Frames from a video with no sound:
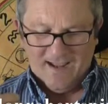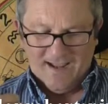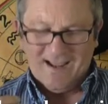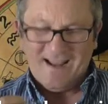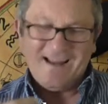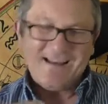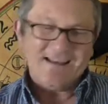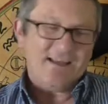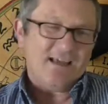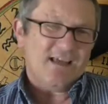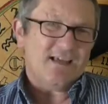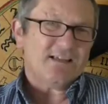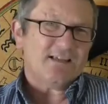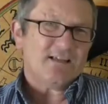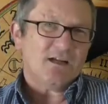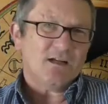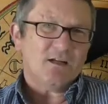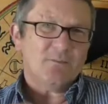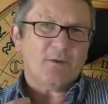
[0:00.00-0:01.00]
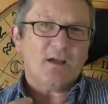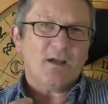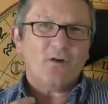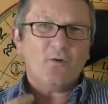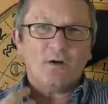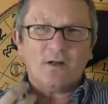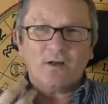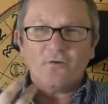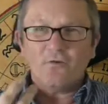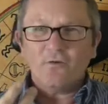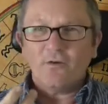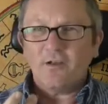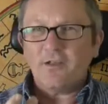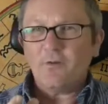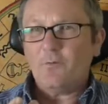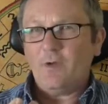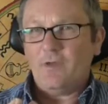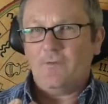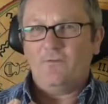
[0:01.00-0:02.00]
And it's going to be quite a
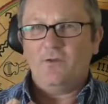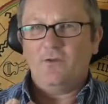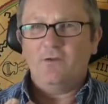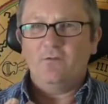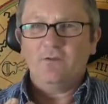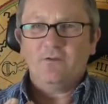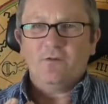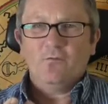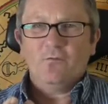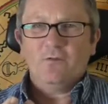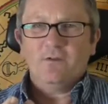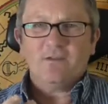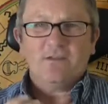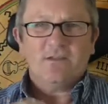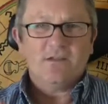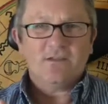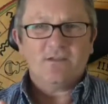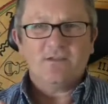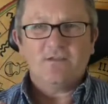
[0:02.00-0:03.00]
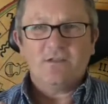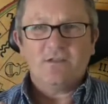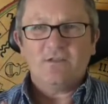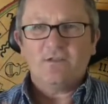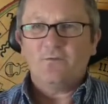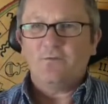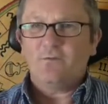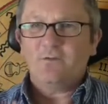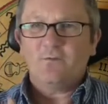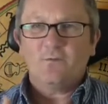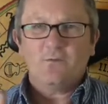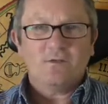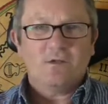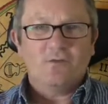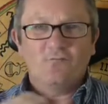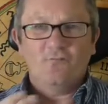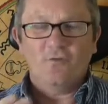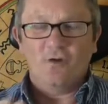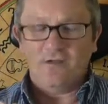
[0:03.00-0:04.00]
great week for you, Taurus, sun sign Taurus,
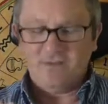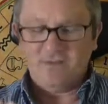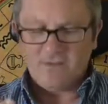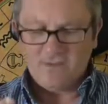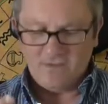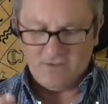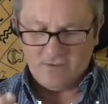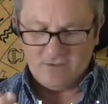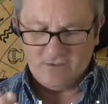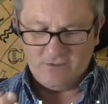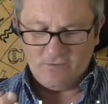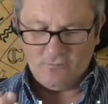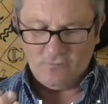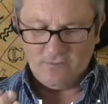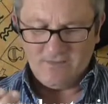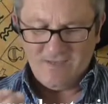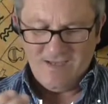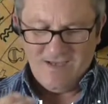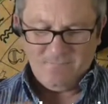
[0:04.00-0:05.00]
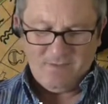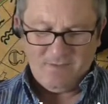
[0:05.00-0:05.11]
also rising sign Taurus,